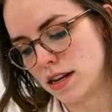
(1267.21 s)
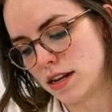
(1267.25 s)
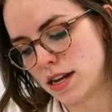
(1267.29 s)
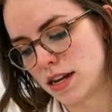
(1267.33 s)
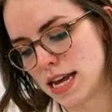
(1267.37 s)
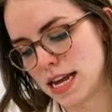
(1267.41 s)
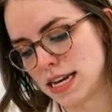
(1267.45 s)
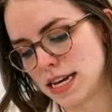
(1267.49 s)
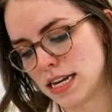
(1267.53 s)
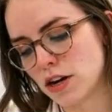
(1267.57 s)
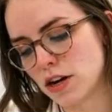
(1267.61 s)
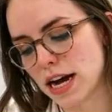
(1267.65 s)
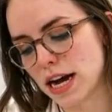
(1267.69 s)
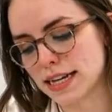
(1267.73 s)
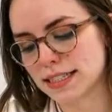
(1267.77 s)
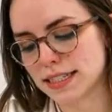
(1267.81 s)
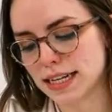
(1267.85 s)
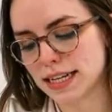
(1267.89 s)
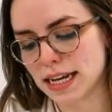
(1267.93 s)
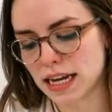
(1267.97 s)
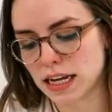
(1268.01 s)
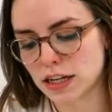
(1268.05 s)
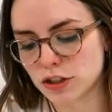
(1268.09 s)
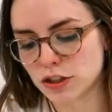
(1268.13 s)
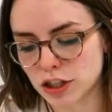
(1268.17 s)
And you guys
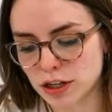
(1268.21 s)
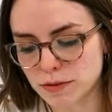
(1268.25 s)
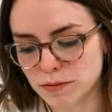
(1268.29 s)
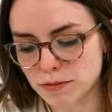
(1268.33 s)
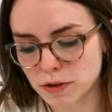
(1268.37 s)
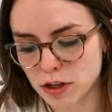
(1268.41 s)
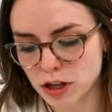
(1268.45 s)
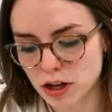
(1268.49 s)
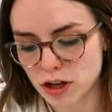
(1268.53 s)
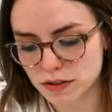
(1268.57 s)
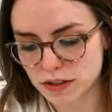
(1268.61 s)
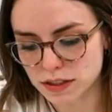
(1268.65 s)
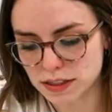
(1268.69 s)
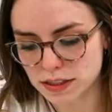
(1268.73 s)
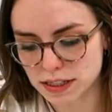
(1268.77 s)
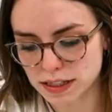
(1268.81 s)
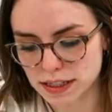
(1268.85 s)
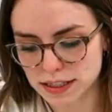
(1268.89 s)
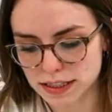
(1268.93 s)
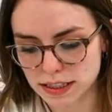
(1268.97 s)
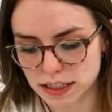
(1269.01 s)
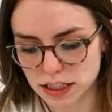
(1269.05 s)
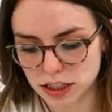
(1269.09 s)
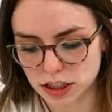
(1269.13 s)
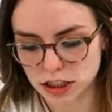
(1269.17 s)
can trim close to the
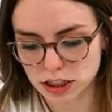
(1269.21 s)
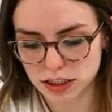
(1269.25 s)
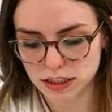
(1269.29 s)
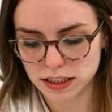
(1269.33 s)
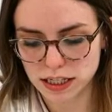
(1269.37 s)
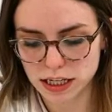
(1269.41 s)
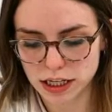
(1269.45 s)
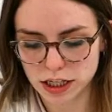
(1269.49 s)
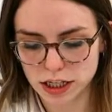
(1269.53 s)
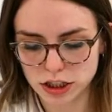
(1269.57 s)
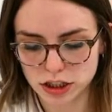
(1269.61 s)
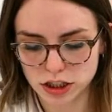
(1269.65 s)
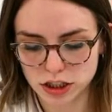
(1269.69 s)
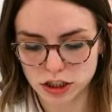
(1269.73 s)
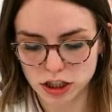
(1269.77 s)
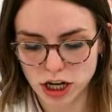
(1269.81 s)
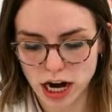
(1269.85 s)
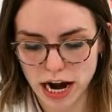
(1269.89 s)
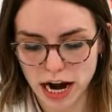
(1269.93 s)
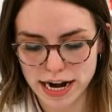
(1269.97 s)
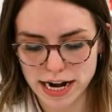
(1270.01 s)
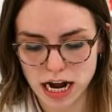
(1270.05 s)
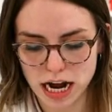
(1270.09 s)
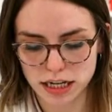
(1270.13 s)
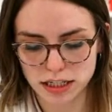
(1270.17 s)
stitches here. Just
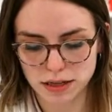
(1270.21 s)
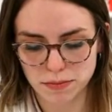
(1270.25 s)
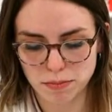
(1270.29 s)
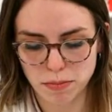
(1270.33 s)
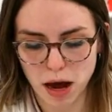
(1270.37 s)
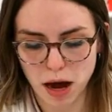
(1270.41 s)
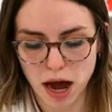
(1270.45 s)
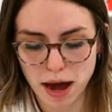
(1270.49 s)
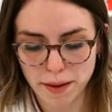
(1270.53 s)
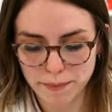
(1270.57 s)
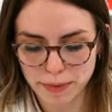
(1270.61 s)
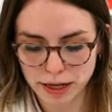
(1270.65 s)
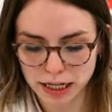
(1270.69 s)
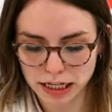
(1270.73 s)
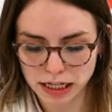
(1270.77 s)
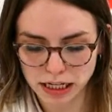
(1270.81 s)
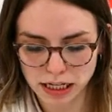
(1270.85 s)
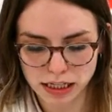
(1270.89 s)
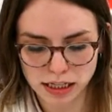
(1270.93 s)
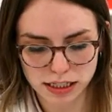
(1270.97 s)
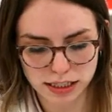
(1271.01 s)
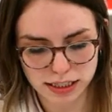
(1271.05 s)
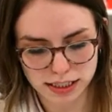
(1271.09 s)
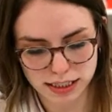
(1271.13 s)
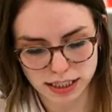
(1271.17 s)
try not to pop any
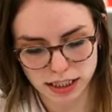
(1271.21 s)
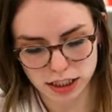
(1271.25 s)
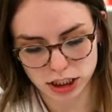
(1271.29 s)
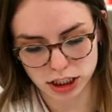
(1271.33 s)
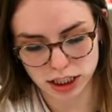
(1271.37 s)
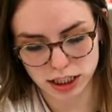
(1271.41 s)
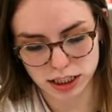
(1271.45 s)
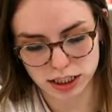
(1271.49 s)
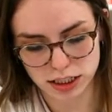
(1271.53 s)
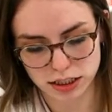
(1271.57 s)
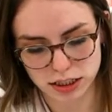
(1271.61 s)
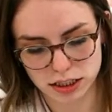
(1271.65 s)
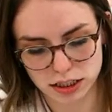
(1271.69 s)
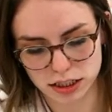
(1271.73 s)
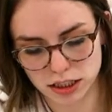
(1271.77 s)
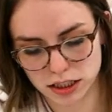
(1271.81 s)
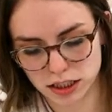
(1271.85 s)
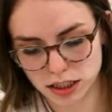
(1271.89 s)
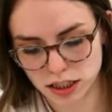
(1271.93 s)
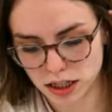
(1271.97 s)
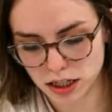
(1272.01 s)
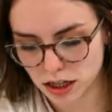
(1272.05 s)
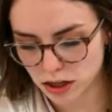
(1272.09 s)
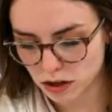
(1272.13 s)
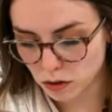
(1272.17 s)
of the stitches,
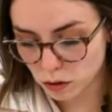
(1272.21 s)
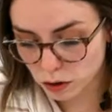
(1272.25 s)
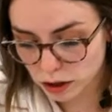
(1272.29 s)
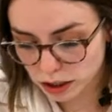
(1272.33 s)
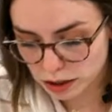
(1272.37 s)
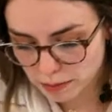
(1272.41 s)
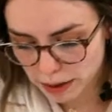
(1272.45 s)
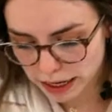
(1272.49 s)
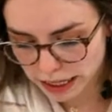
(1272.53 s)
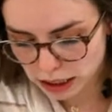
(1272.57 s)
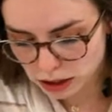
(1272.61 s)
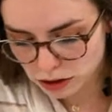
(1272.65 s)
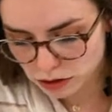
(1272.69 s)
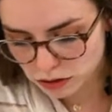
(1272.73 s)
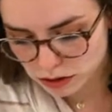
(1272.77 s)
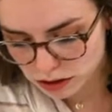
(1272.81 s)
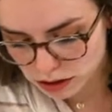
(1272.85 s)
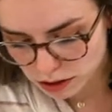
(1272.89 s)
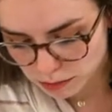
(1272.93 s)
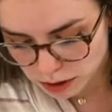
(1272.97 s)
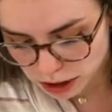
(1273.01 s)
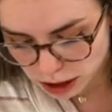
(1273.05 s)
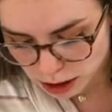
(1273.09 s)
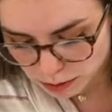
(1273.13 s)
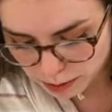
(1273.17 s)
or you might lose
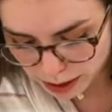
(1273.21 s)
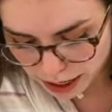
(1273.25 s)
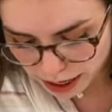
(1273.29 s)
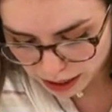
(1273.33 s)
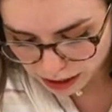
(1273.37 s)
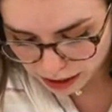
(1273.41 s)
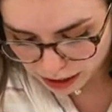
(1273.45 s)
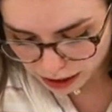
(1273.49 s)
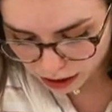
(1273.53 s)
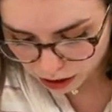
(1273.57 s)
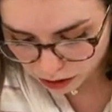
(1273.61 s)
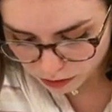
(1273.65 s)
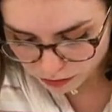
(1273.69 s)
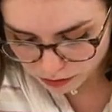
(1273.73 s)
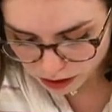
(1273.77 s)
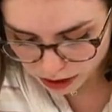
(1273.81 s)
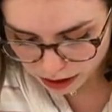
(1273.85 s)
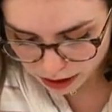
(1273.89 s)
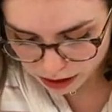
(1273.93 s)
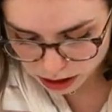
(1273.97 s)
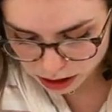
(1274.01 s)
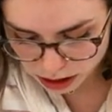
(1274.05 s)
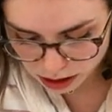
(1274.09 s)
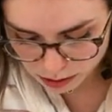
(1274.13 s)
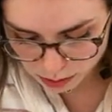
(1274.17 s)
some of your batting out of the
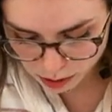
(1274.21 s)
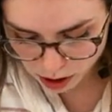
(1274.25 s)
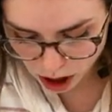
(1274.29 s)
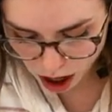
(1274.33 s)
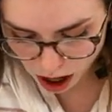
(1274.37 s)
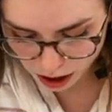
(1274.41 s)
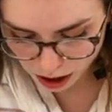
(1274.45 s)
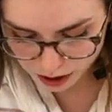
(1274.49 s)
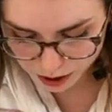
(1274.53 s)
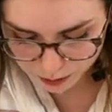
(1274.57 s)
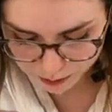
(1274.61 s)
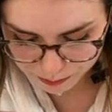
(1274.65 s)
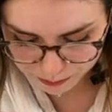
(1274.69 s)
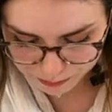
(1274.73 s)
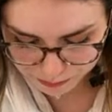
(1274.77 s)
edge of the block.